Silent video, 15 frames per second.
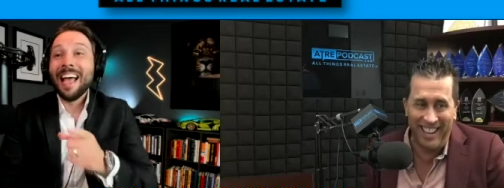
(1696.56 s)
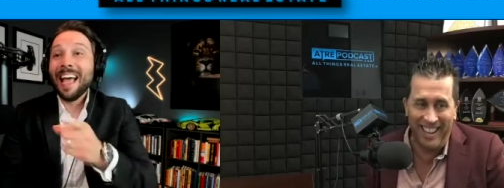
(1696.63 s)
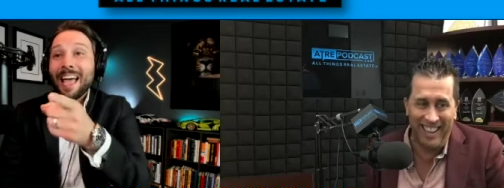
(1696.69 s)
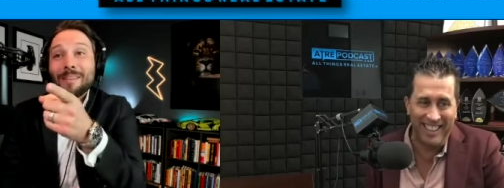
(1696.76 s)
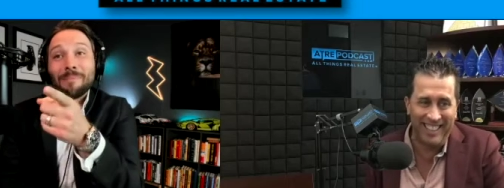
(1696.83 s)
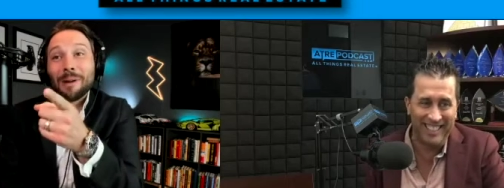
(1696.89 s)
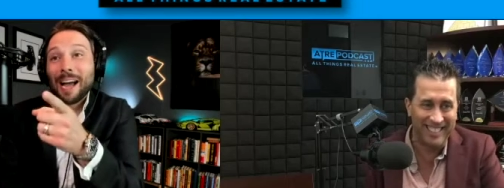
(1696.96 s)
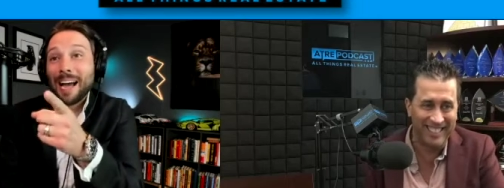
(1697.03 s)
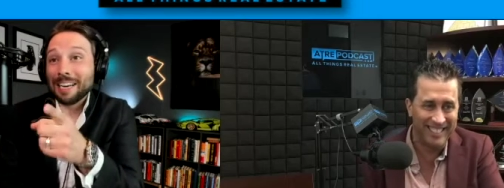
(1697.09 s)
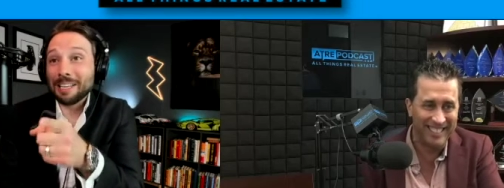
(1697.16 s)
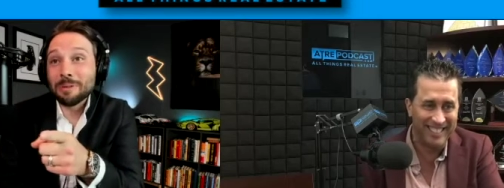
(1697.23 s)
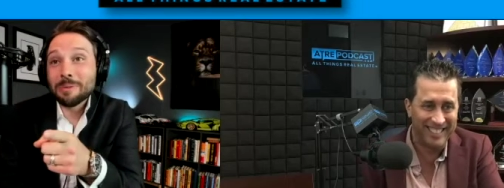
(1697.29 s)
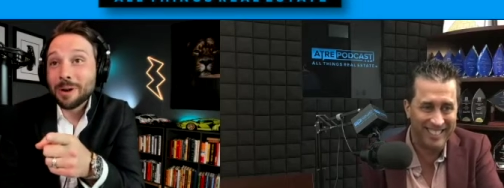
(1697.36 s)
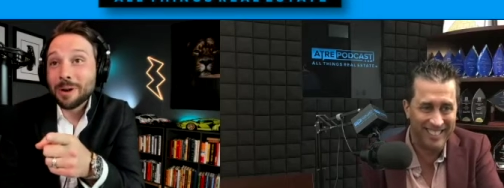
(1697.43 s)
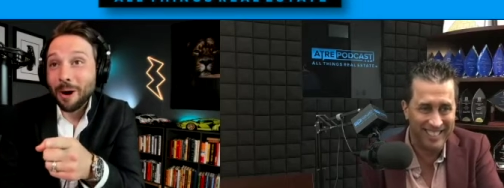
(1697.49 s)
Speaker 1: hey brad
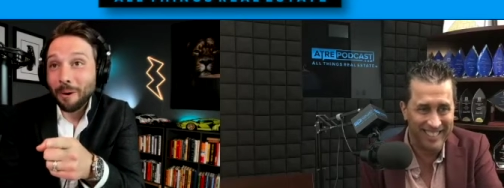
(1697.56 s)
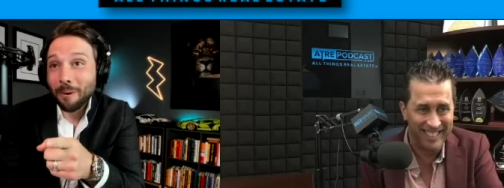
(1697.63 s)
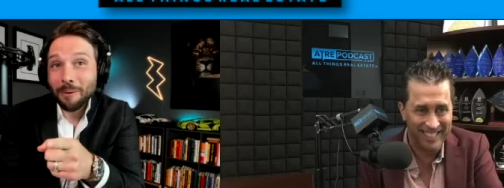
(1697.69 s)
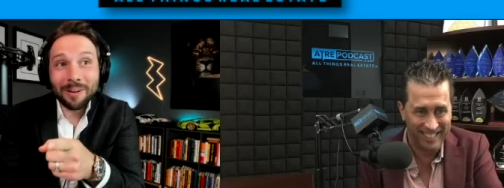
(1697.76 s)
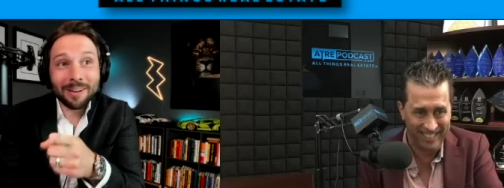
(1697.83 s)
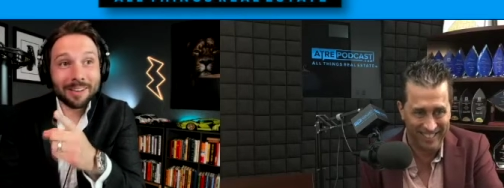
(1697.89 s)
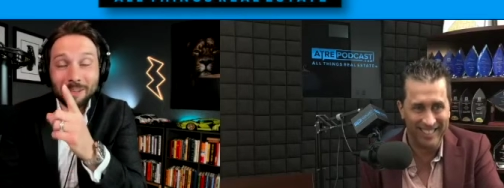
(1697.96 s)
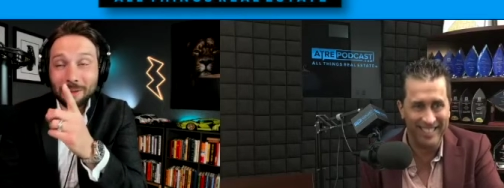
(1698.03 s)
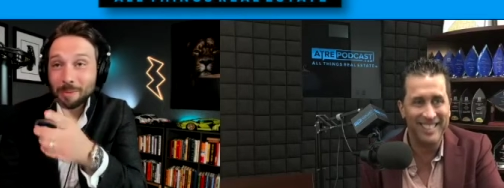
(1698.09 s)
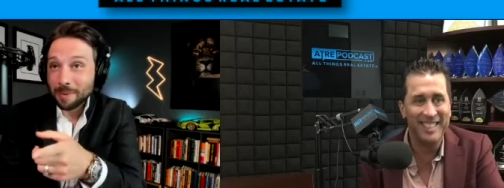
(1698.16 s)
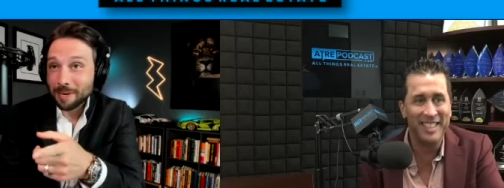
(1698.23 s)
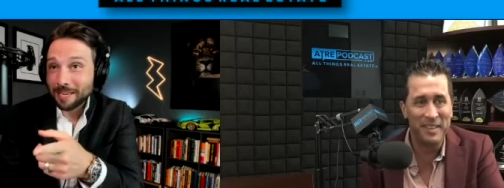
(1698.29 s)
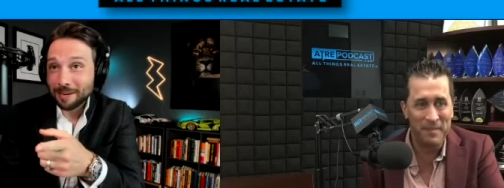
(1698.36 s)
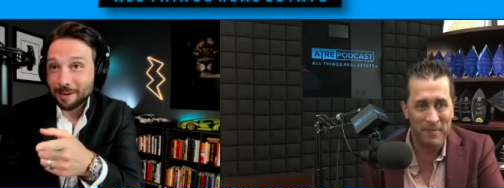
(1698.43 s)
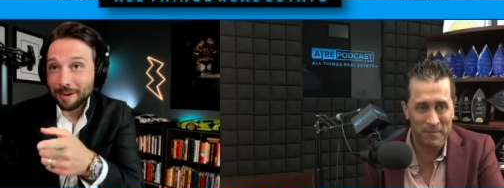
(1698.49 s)
you know you
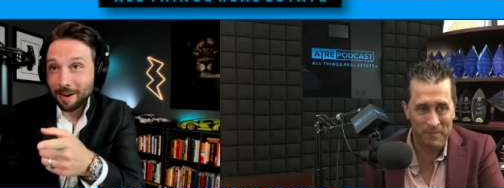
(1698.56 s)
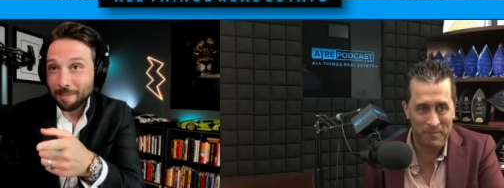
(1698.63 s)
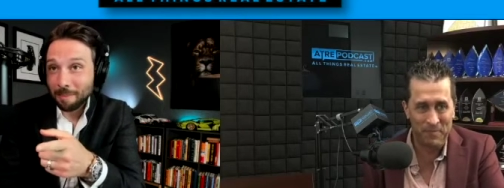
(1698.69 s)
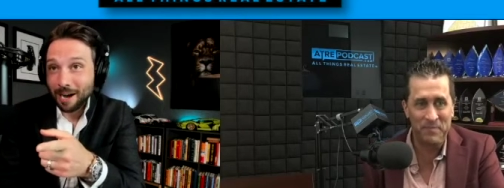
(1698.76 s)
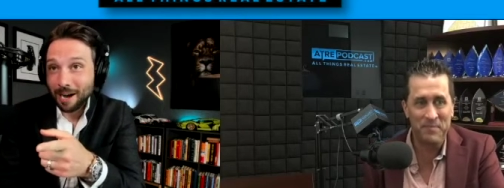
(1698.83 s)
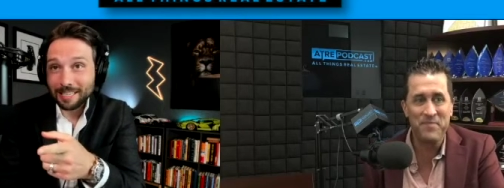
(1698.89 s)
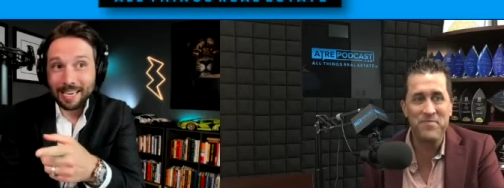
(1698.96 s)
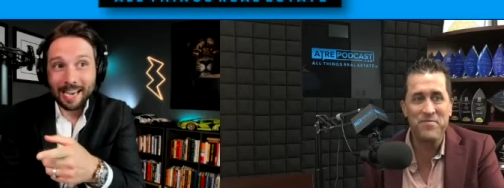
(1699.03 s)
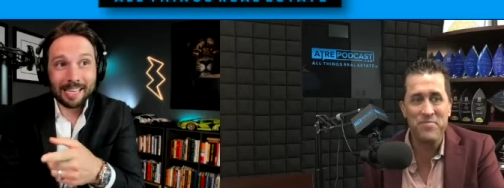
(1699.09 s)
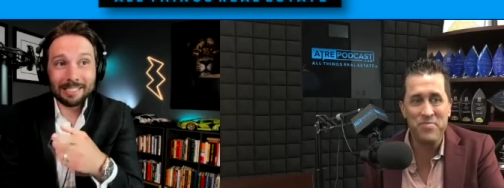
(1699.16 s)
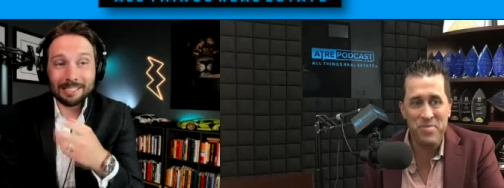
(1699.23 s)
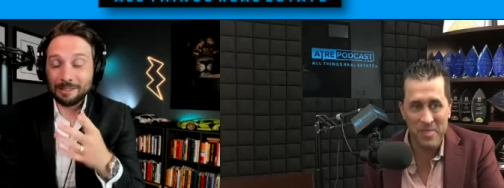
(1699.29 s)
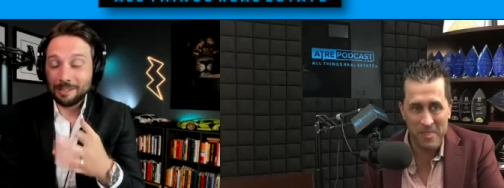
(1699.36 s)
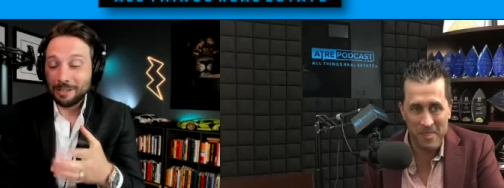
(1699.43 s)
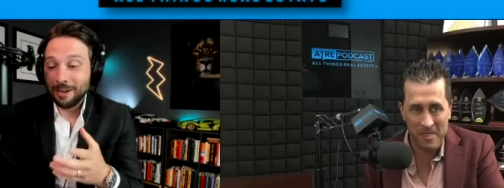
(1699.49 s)
being a, a
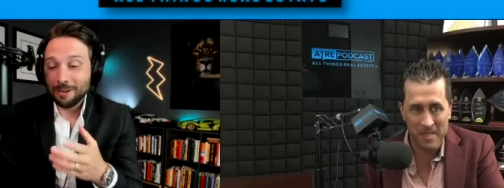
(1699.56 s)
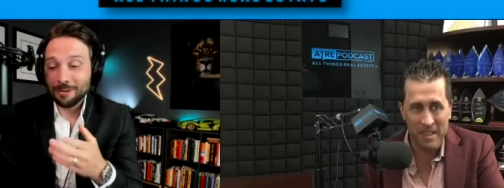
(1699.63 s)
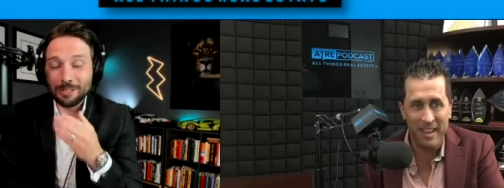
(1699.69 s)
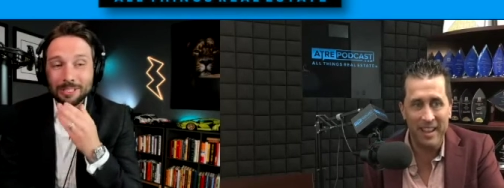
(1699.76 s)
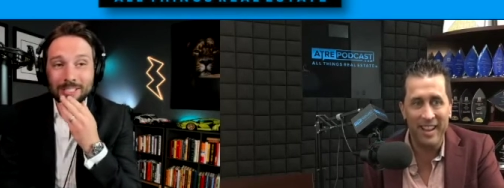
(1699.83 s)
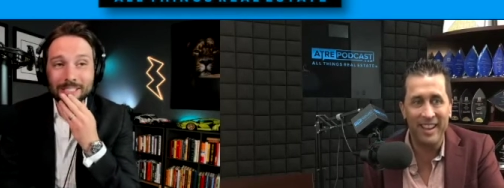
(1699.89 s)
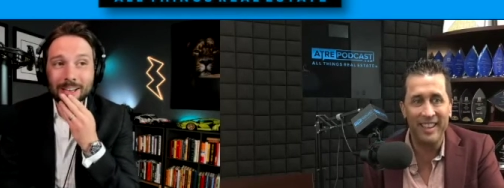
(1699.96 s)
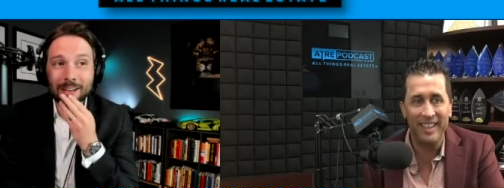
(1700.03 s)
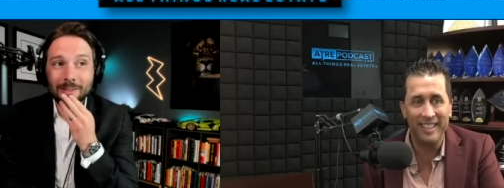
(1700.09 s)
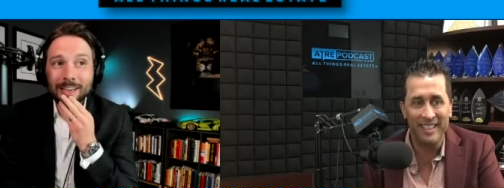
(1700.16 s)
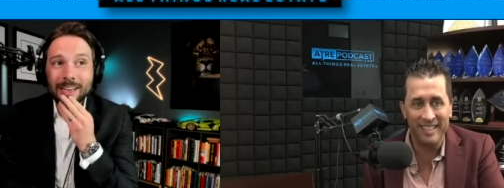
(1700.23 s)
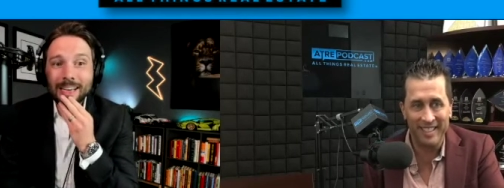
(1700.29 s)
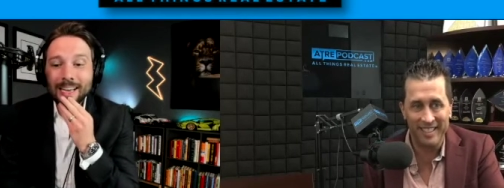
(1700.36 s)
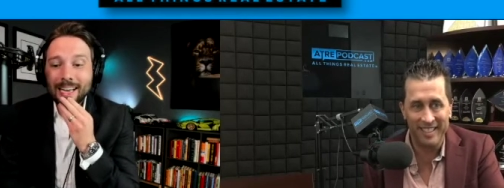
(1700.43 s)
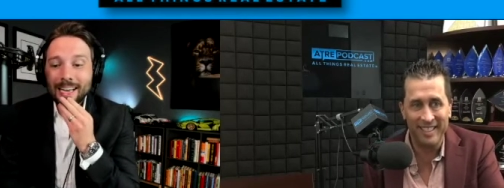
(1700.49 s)
podcaster and a host yourself
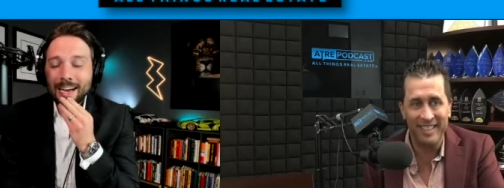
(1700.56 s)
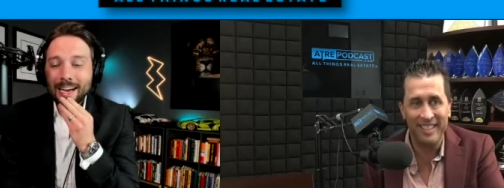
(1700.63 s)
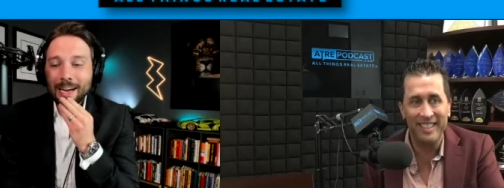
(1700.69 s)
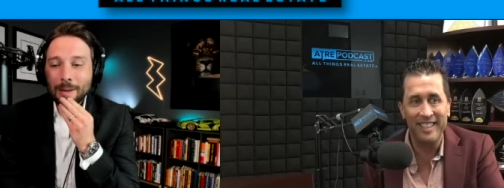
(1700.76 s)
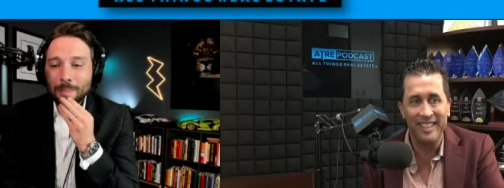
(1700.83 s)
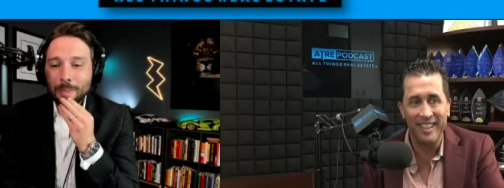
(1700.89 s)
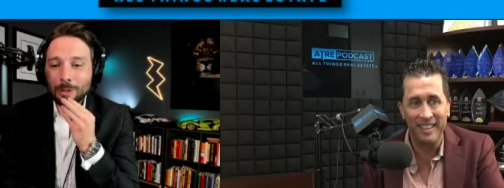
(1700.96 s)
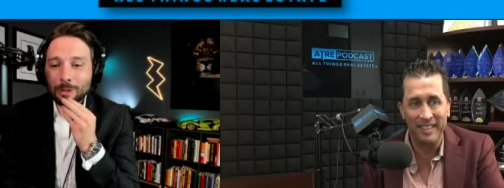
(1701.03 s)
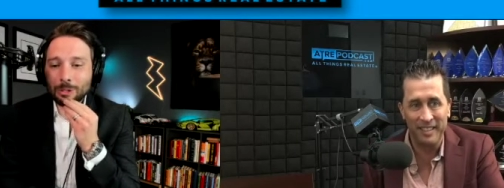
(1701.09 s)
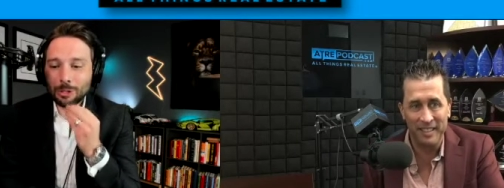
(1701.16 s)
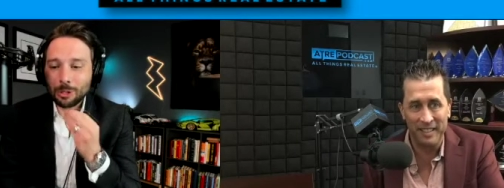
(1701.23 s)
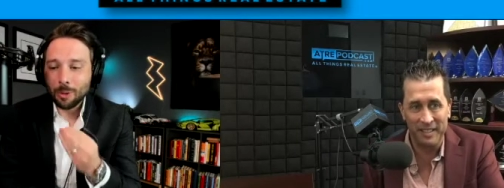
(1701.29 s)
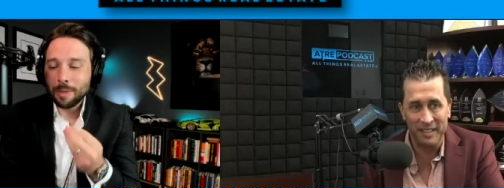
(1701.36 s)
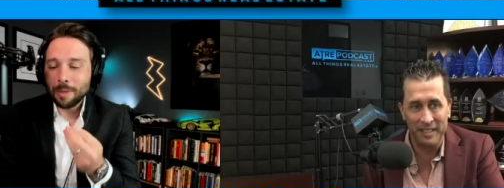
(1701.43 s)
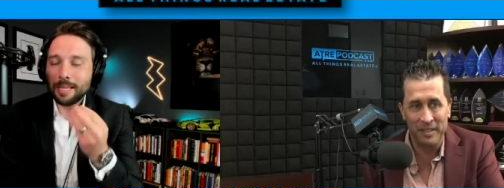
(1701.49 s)
uh, there's
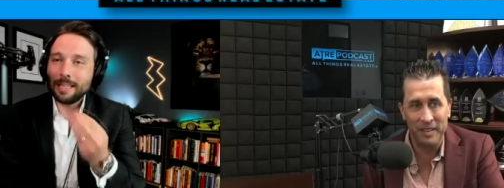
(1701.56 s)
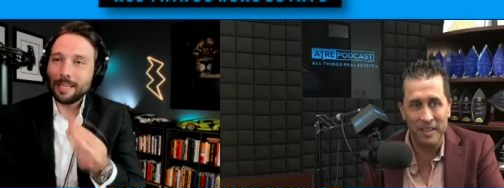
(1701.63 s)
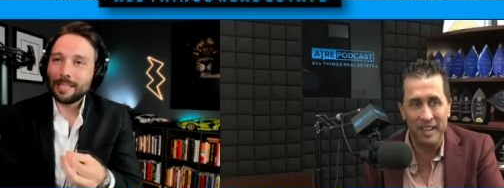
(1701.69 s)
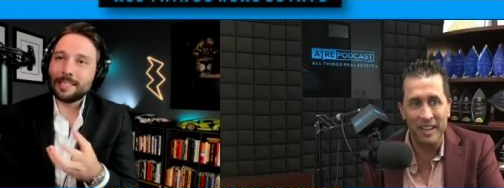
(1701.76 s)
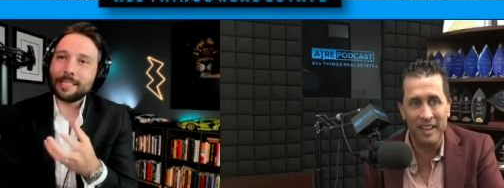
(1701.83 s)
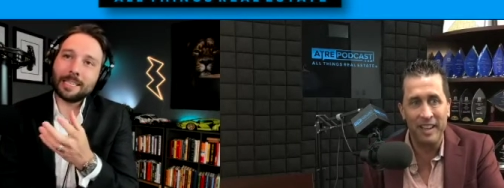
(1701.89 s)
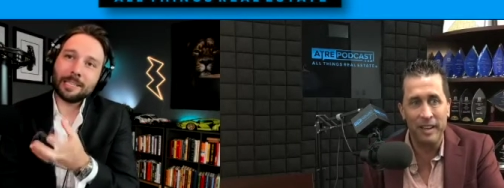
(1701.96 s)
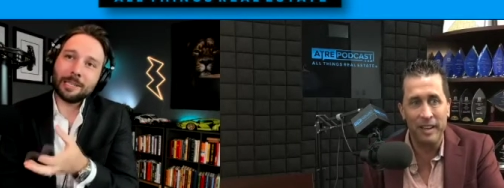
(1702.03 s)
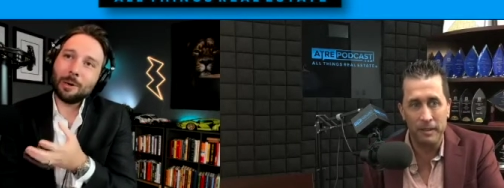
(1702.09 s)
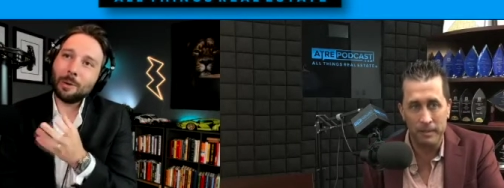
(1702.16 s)
so many things that can go